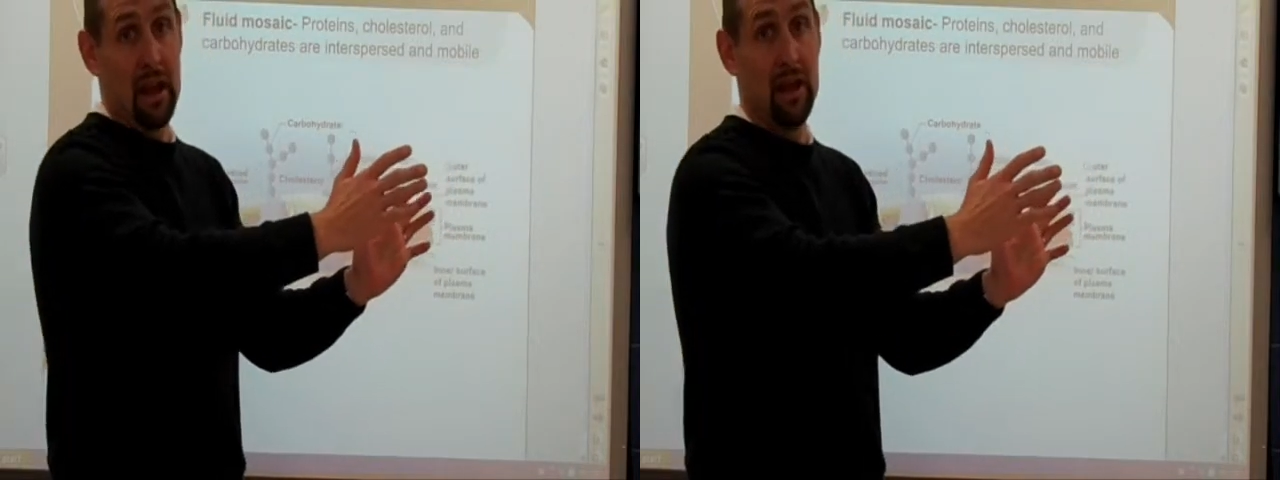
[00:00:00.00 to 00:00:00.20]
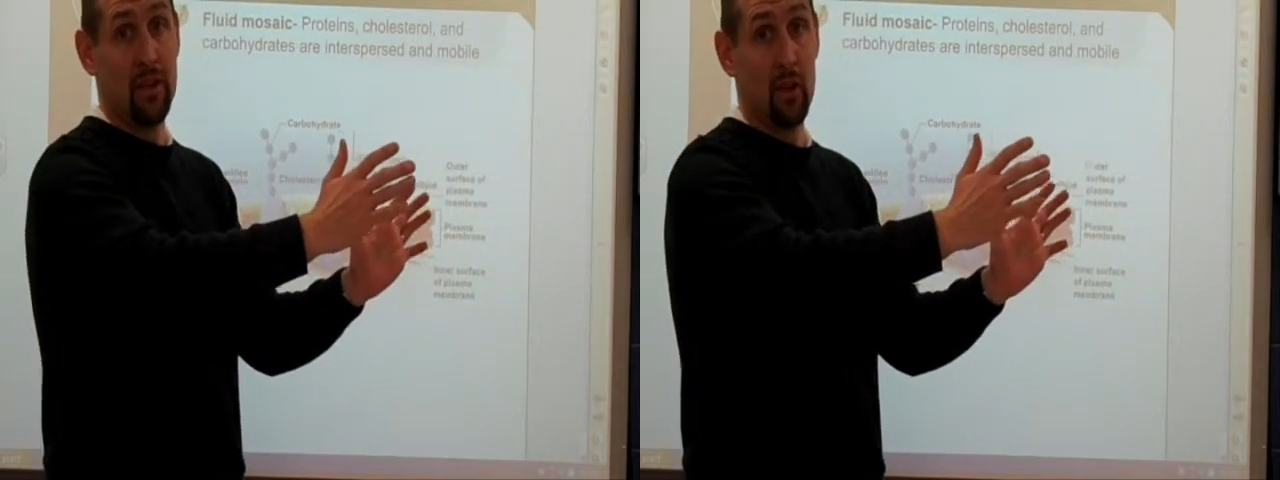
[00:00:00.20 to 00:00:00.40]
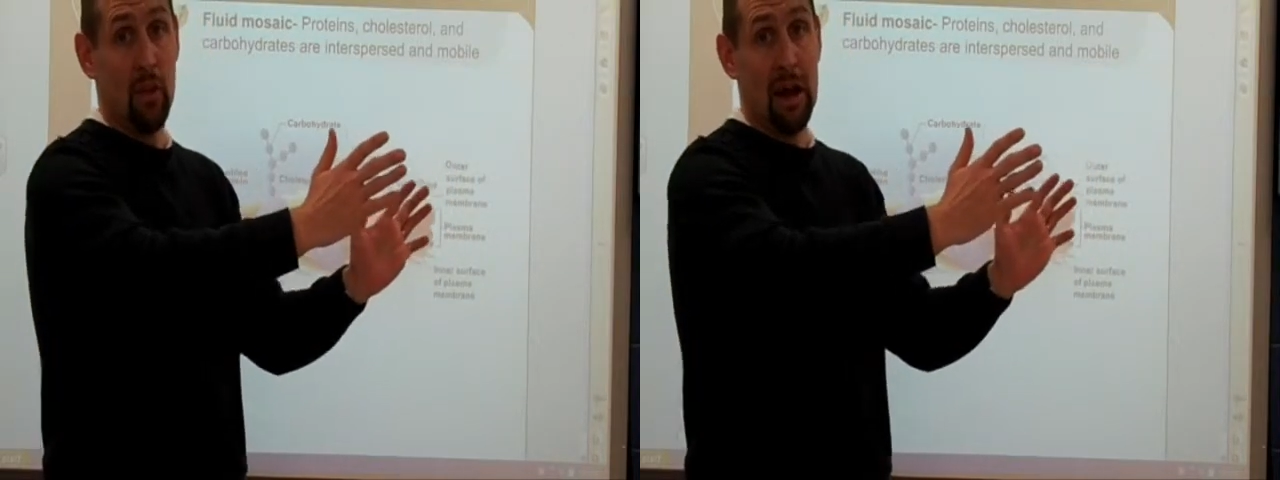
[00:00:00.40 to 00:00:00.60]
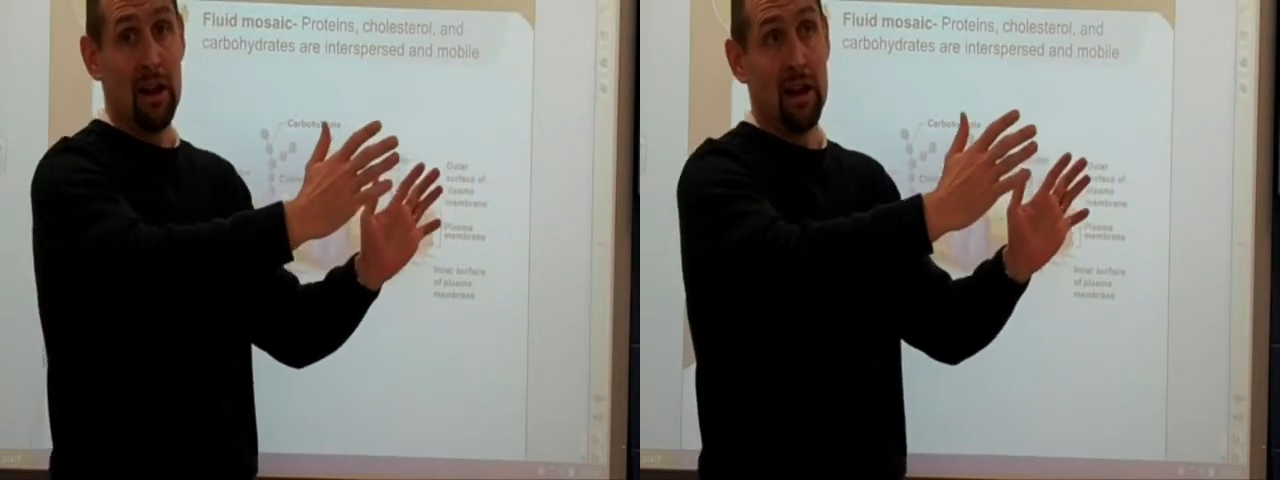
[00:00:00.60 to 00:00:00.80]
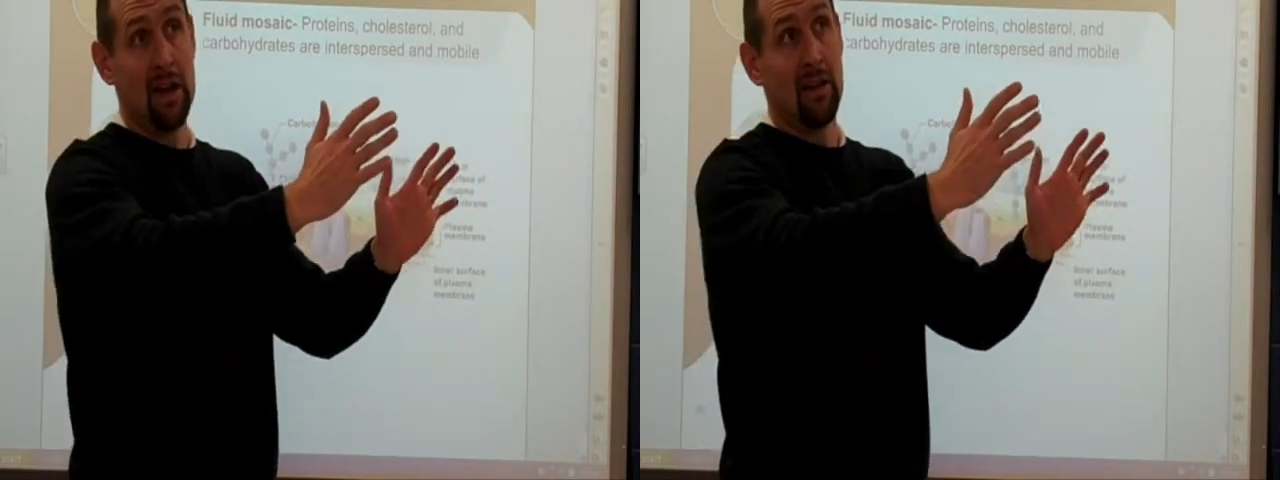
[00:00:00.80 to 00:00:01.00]
A little
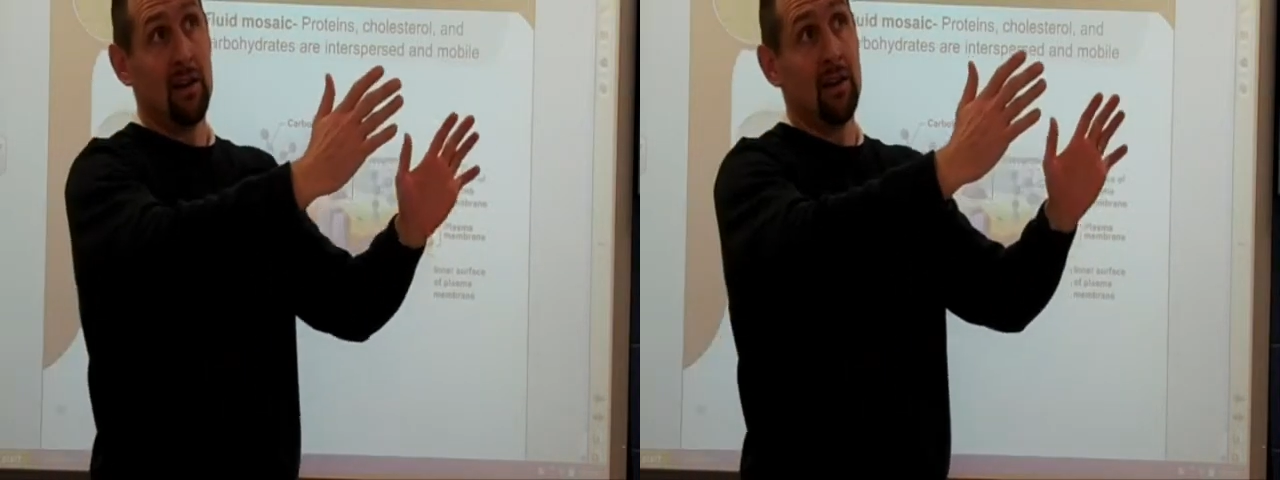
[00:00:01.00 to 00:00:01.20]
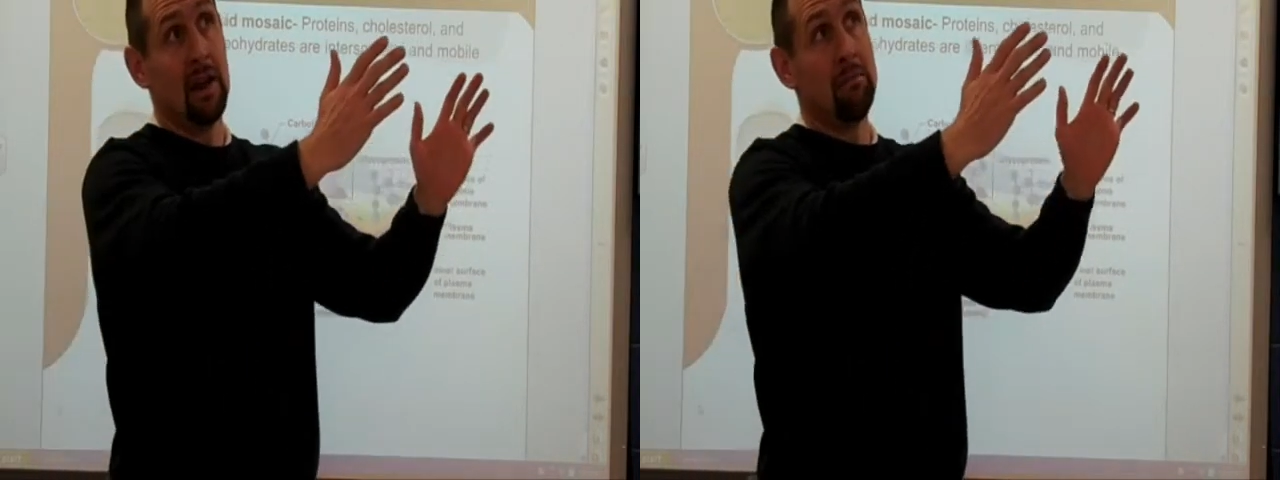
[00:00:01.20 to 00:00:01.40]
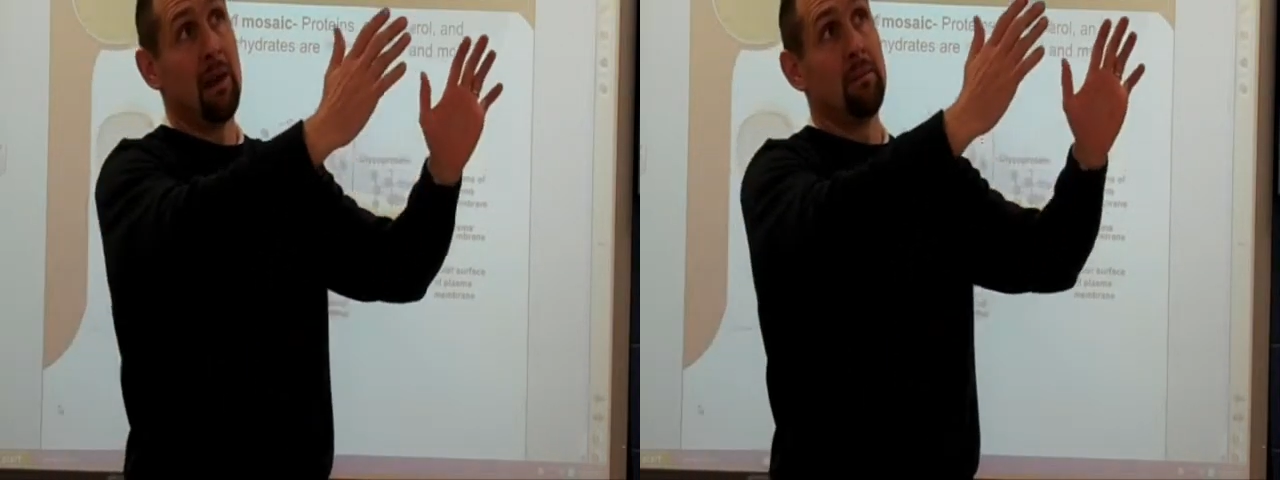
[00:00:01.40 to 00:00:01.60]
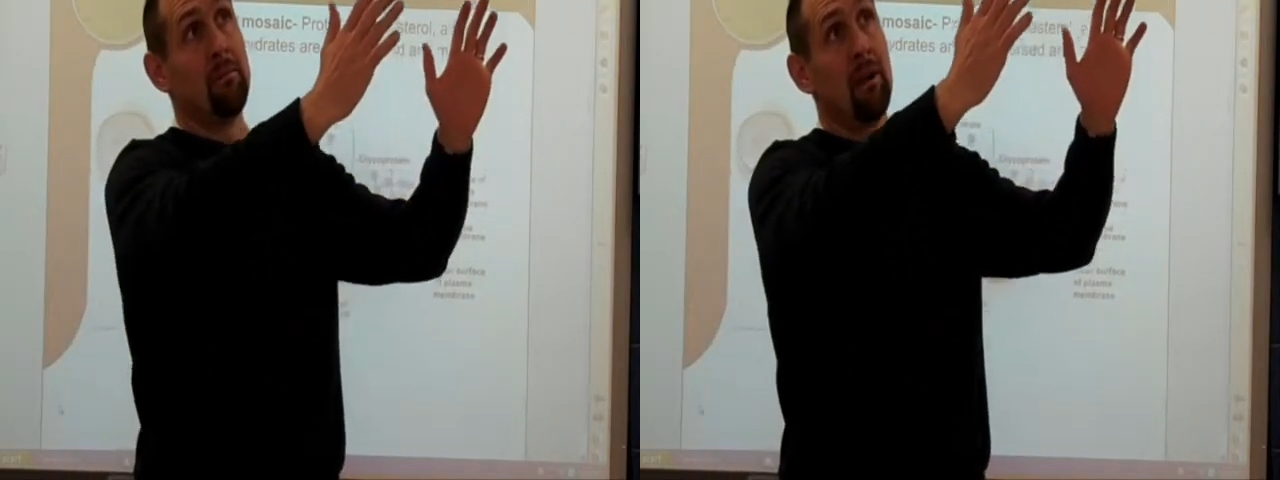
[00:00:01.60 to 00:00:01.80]
while later, it might be